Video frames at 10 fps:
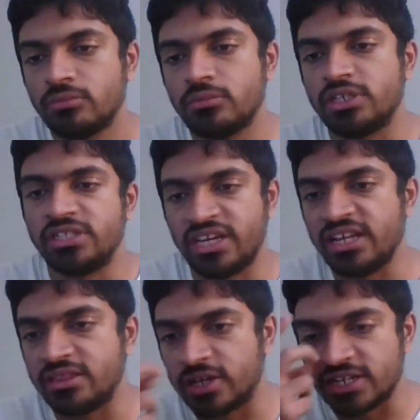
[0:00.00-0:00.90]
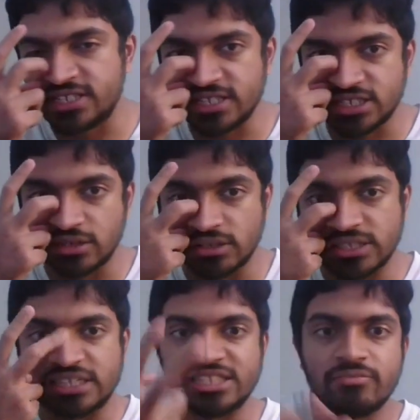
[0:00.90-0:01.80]
it's nearly 36 hours
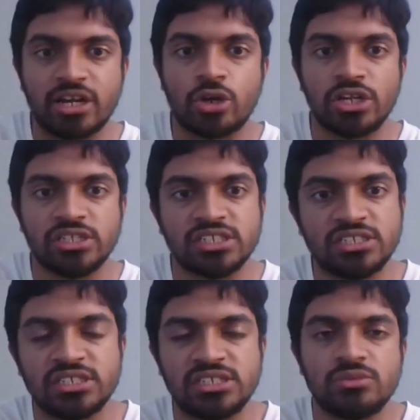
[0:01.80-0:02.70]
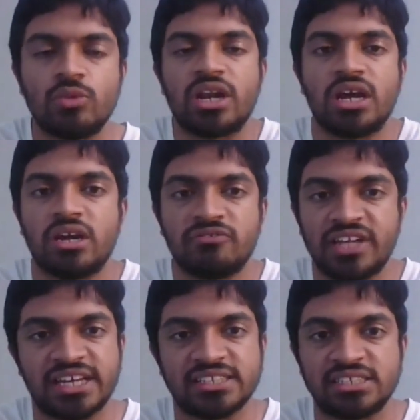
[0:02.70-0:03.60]
as I'm recording this. It's 1.5
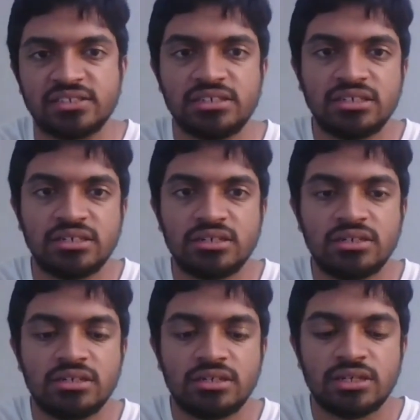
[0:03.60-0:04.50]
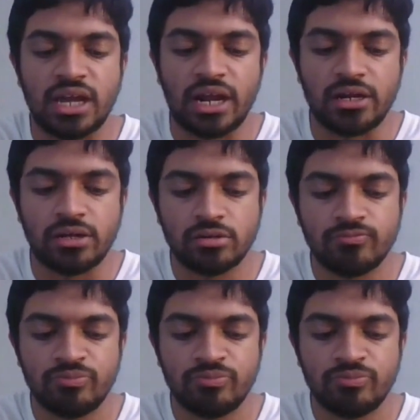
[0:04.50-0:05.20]
days. And